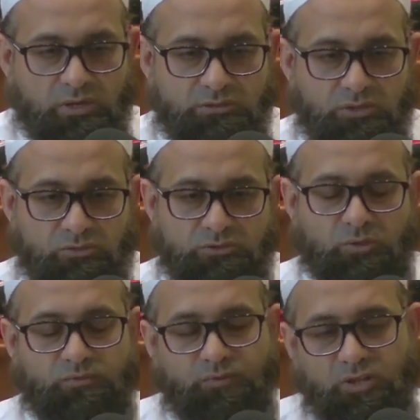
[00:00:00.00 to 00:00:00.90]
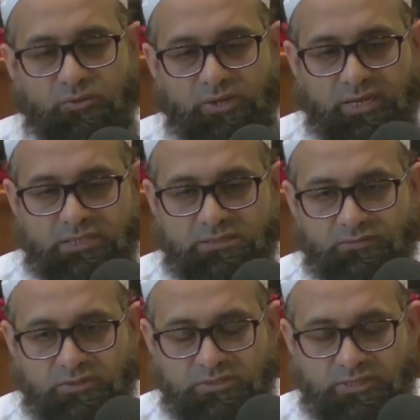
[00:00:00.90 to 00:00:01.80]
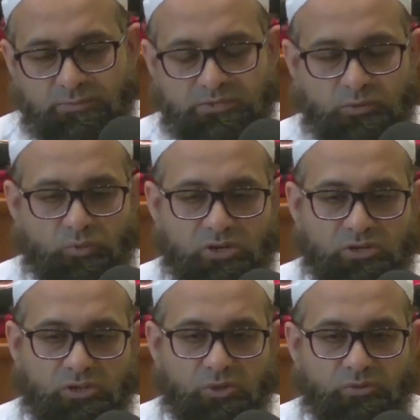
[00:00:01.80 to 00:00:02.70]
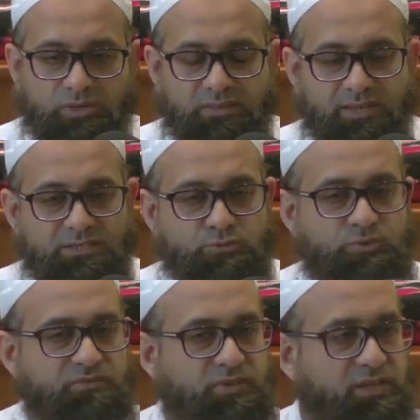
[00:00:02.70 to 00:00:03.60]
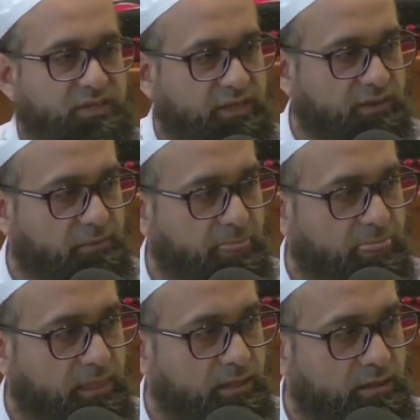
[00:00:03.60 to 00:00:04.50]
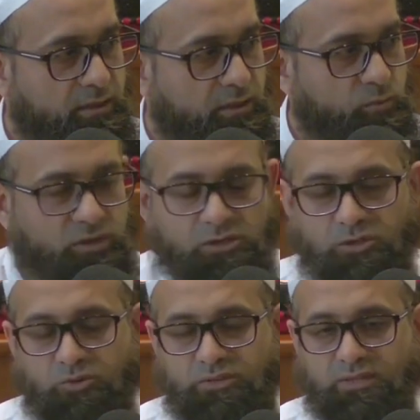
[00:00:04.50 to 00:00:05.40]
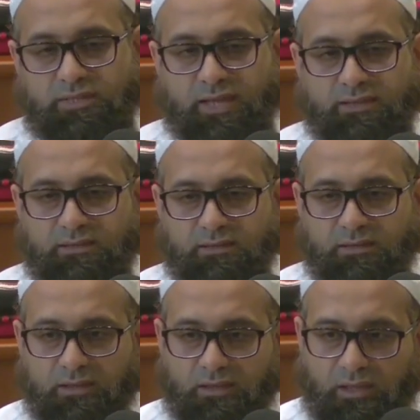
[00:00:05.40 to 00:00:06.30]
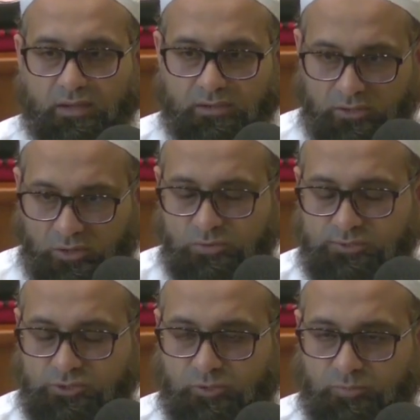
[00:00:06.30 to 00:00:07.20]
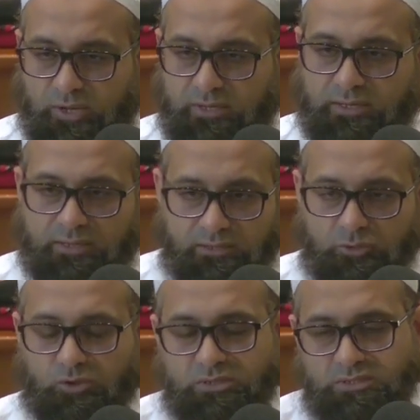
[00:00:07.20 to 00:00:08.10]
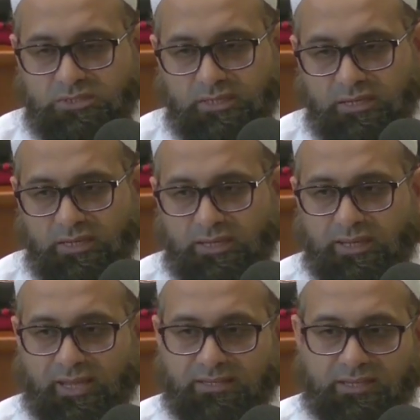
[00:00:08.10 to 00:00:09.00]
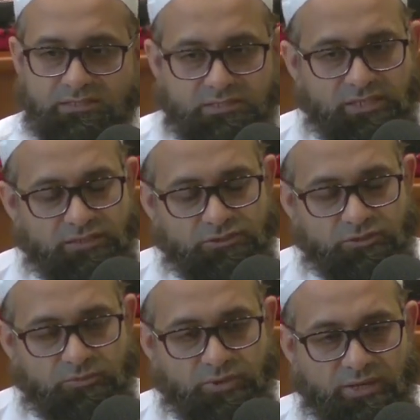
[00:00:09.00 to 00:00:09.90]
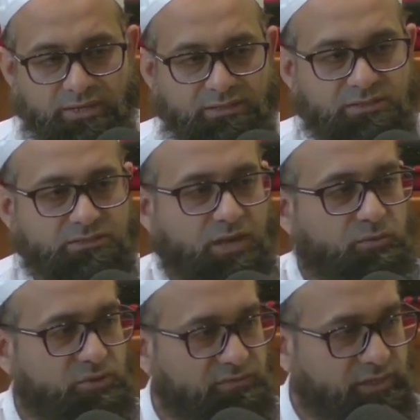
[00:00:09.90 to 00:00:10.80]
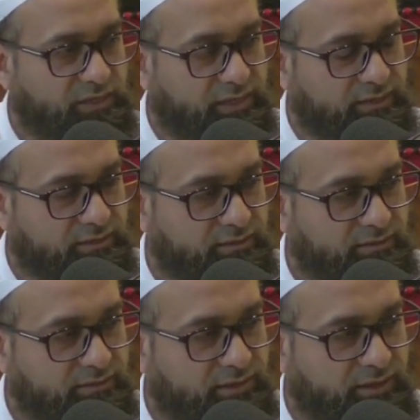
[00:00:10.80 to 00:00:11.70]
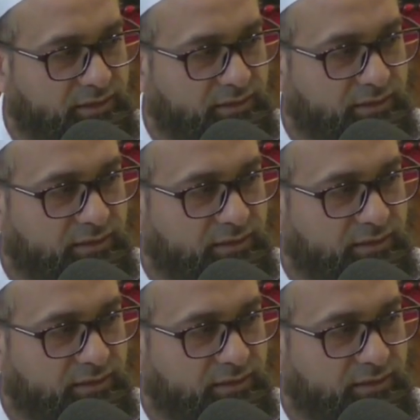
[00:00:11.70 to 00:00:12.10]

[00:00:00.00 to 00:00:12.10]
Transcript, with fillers: So don't follow in his footsteps and wear clothing that is revealing. Wear clothing that uh, clothes your body and adorns it and conceals your body and does not reveal it, right?